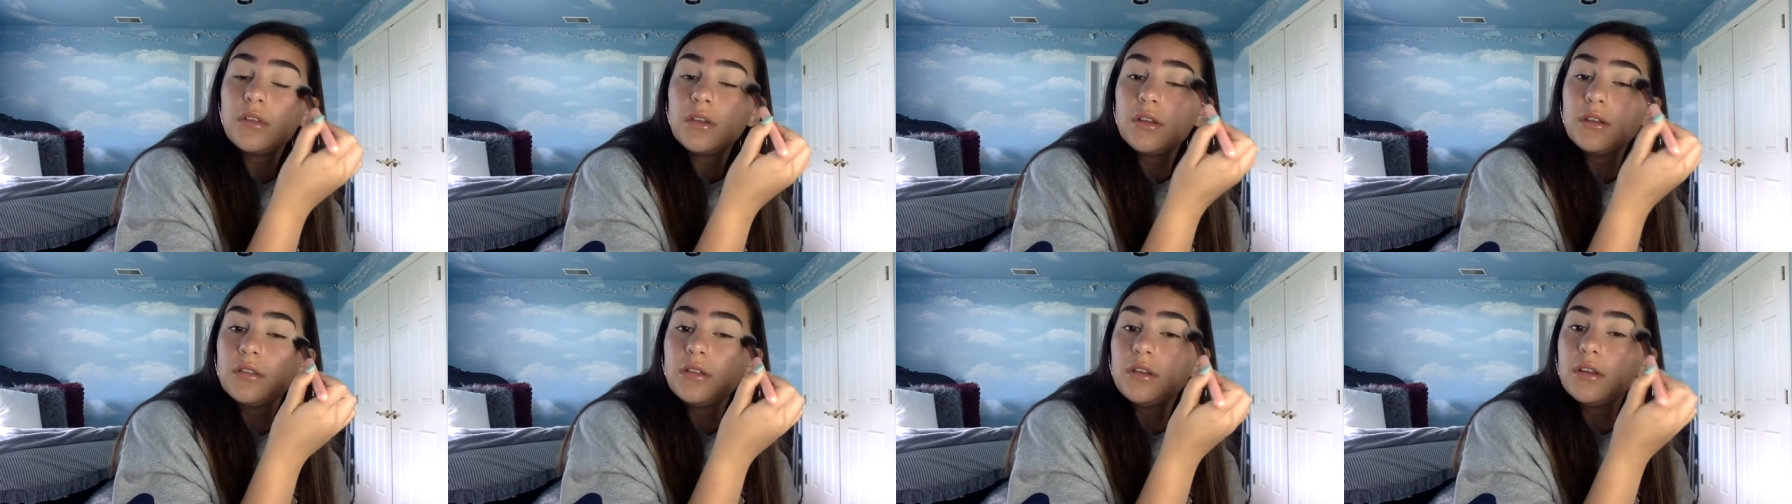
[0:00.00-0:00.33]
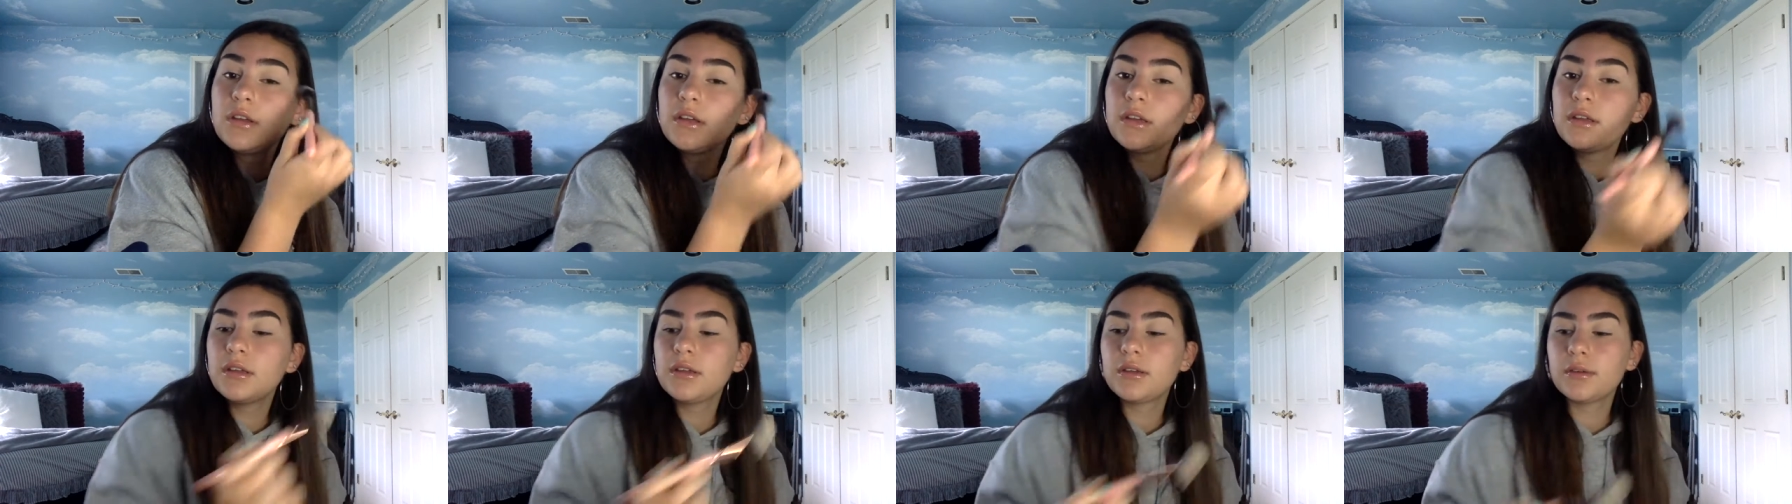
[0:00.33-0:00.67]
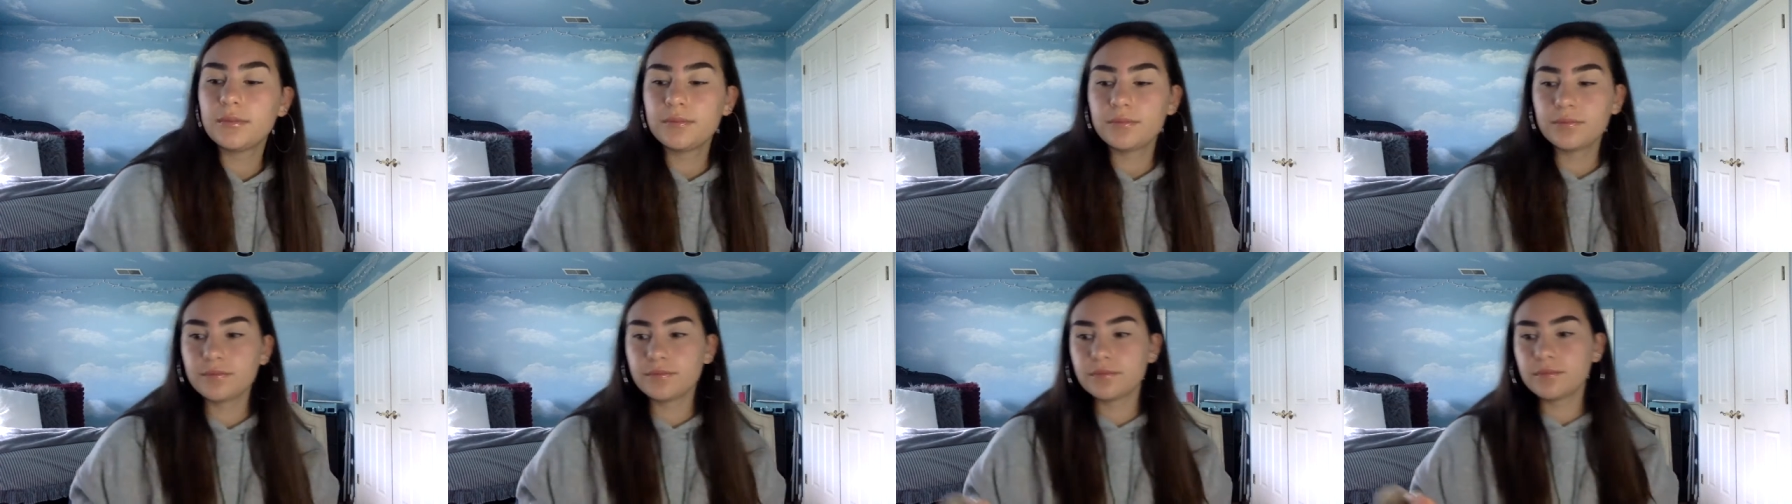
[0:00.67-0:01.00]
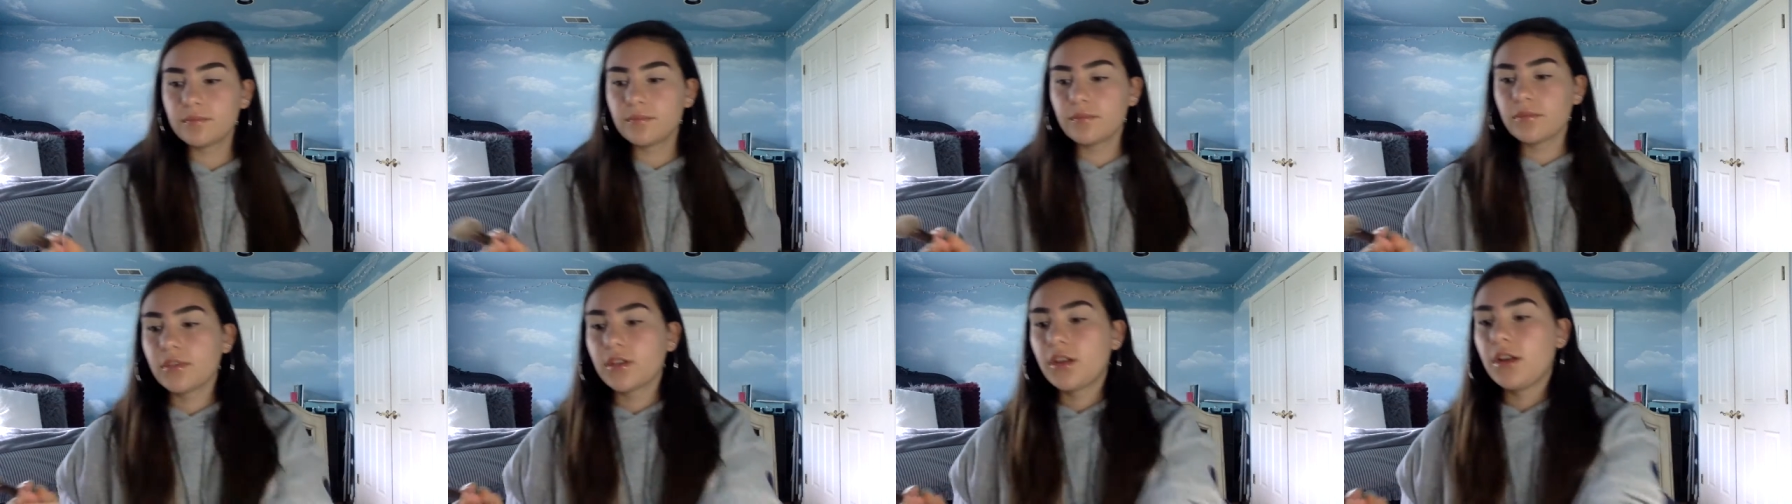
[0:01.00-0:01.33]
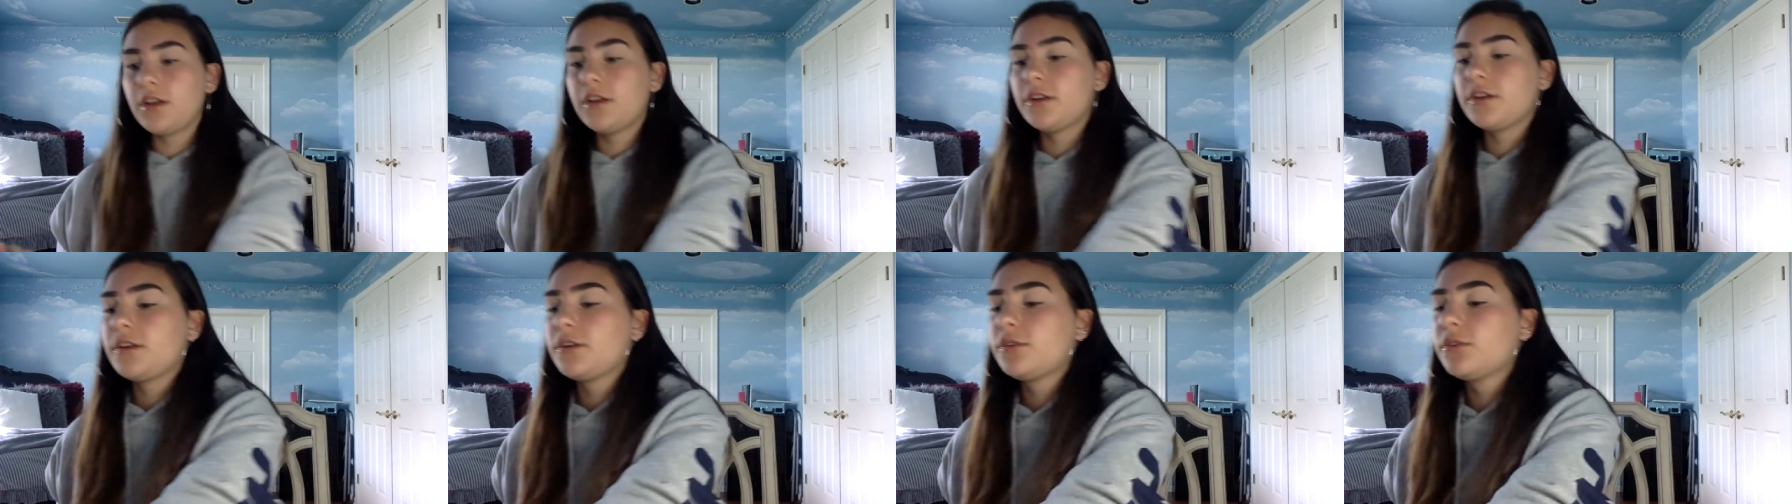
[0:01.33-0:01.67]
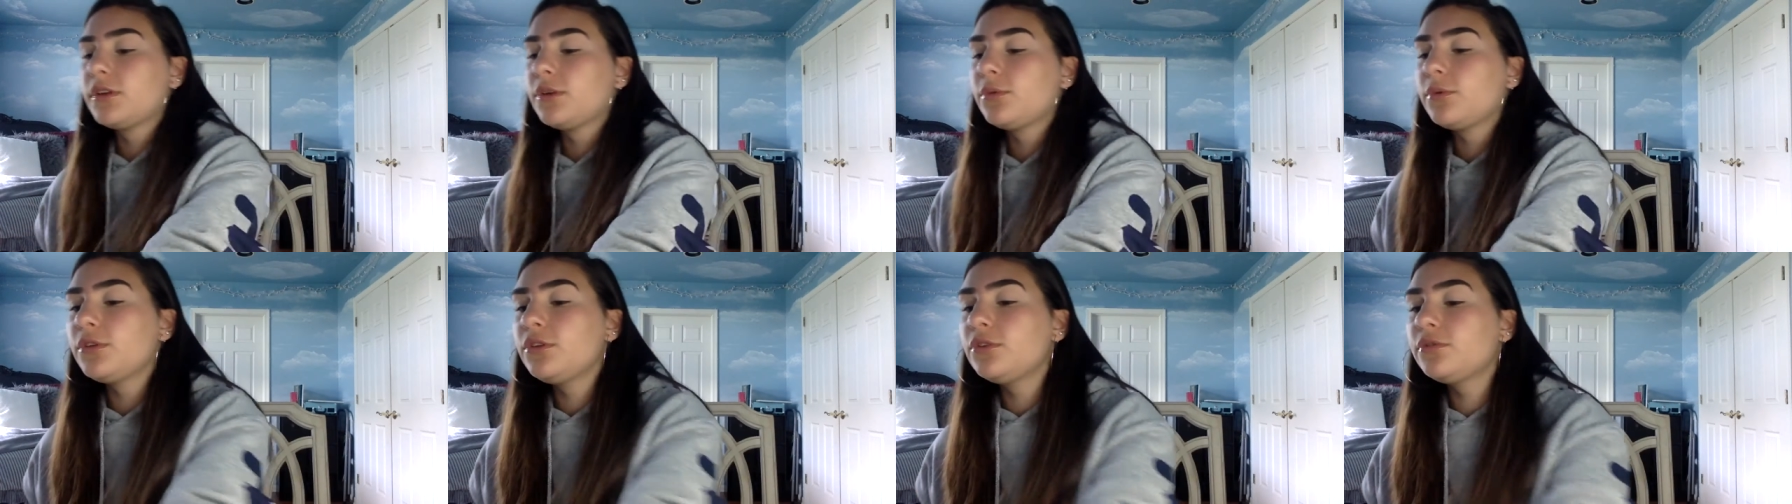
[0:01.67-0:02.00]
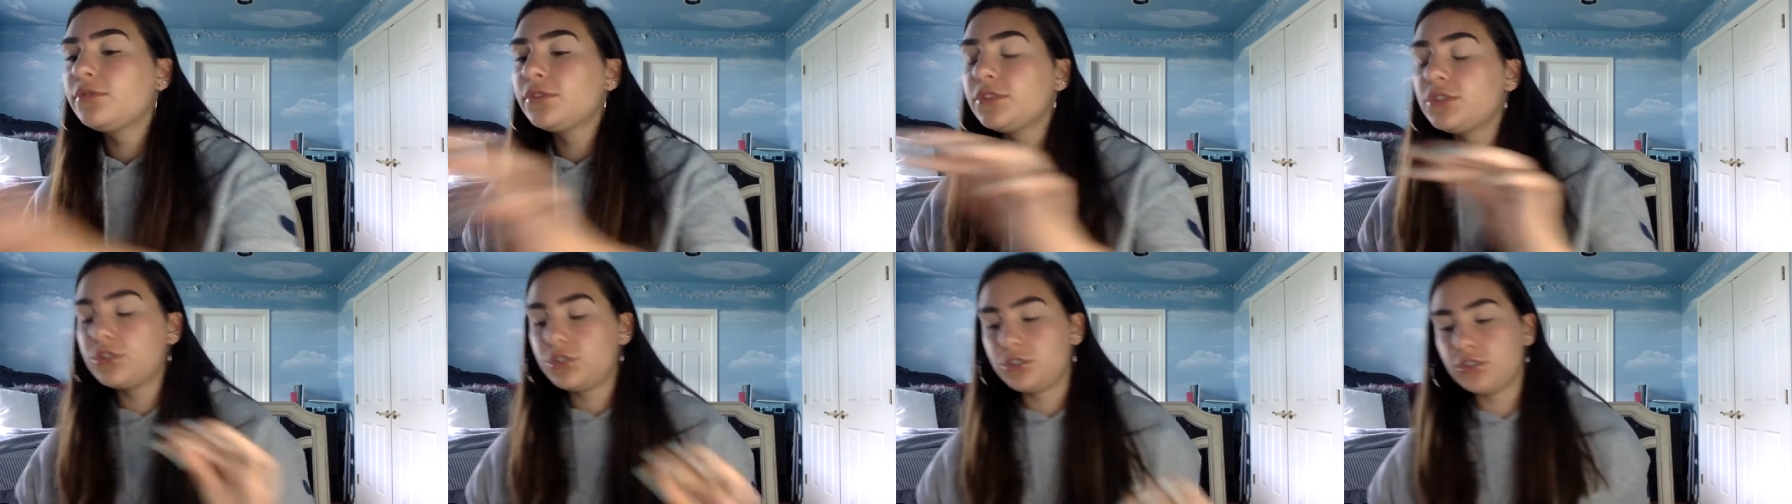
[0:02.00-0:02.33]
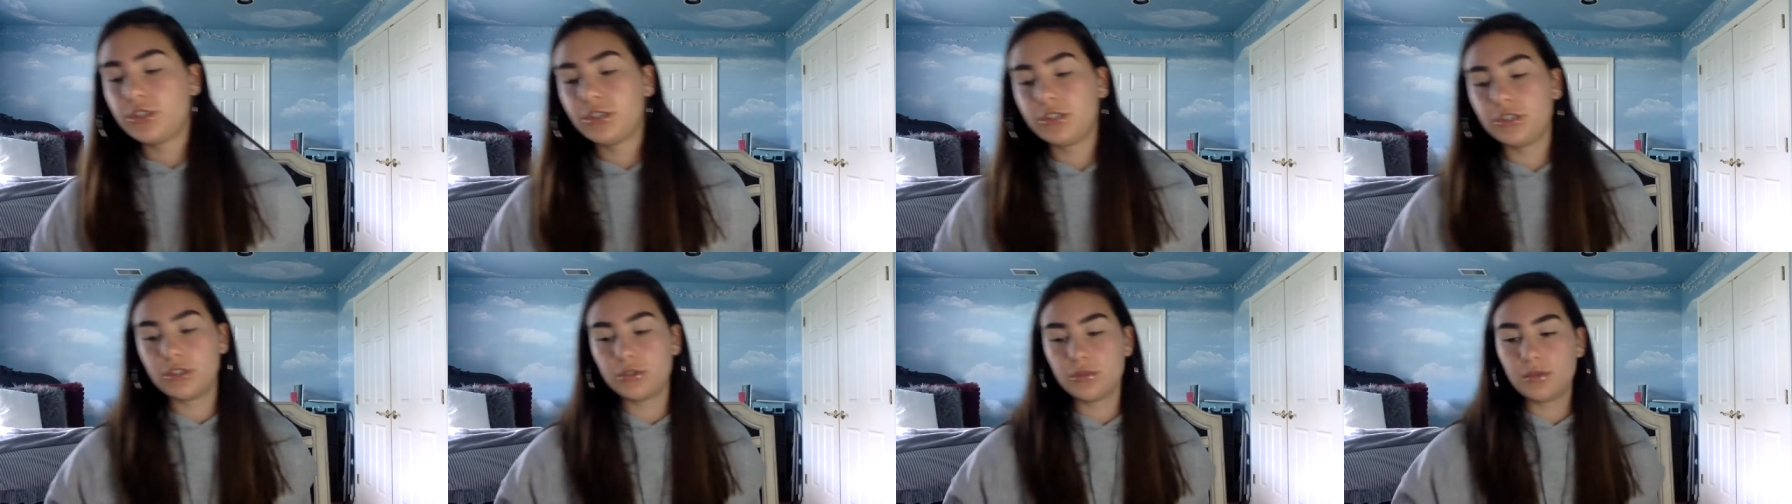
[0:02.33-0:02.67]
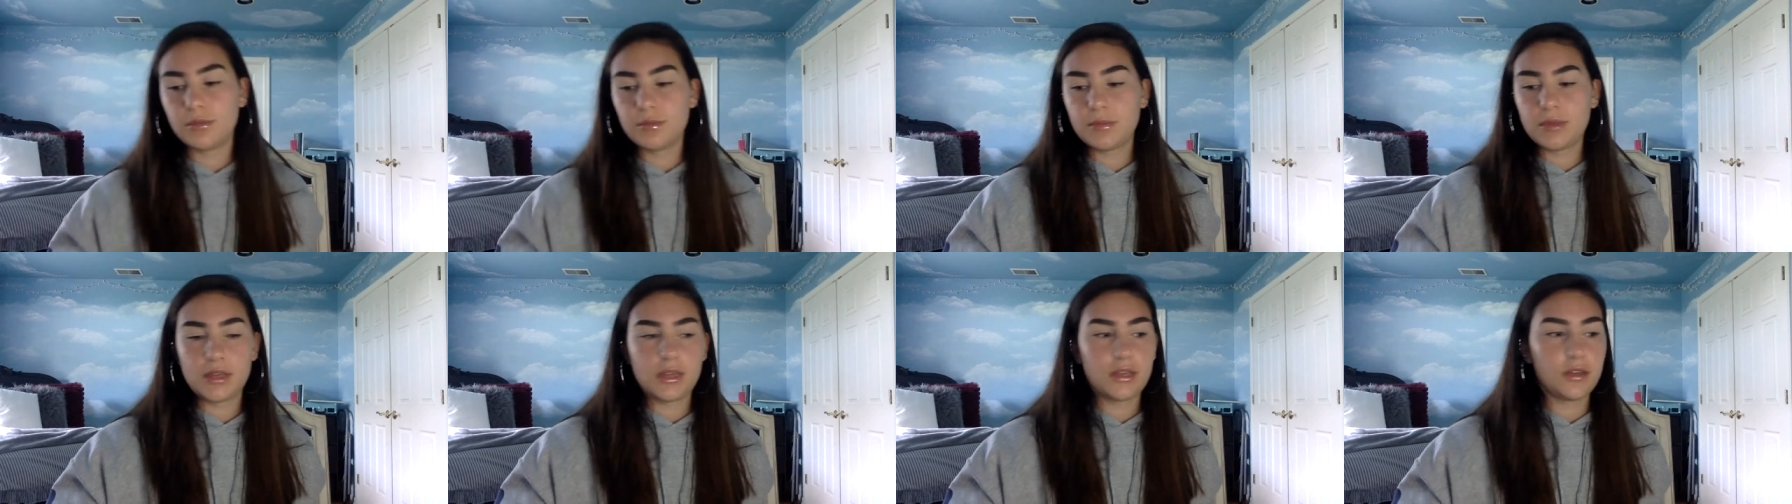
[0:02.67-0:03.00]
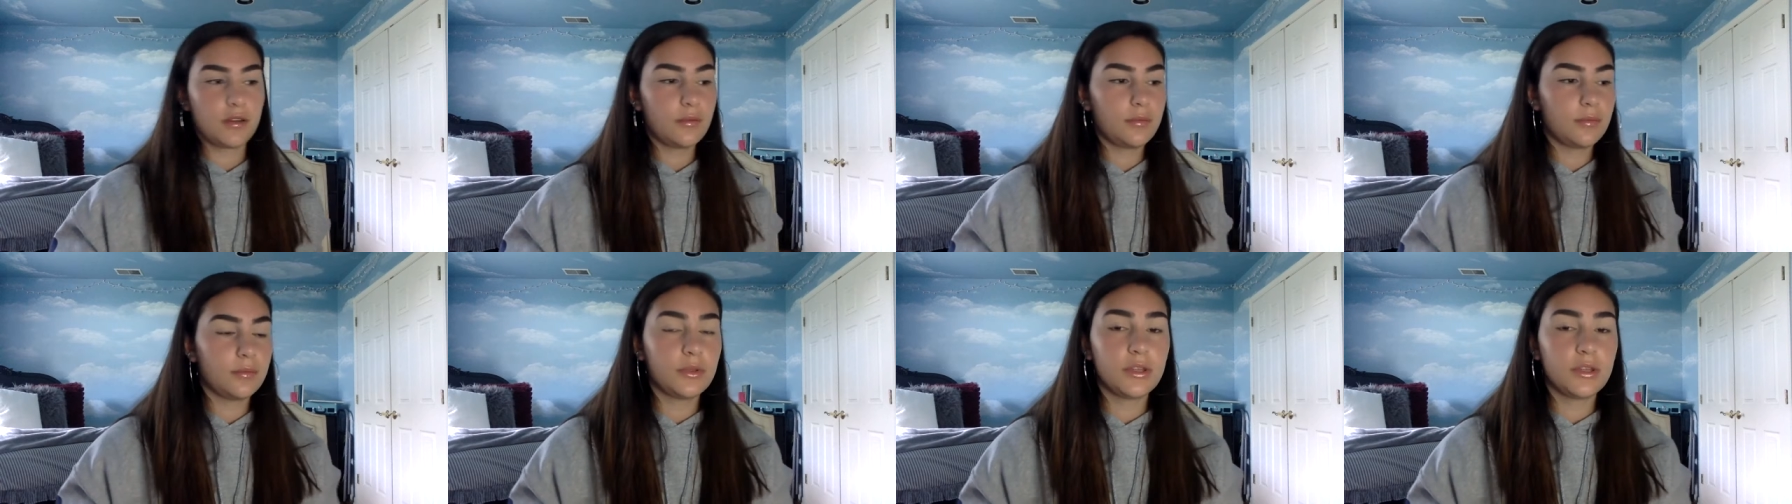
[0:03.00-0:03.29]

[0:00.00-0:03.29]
And, like, I don't know, like, when you first start doing makeup,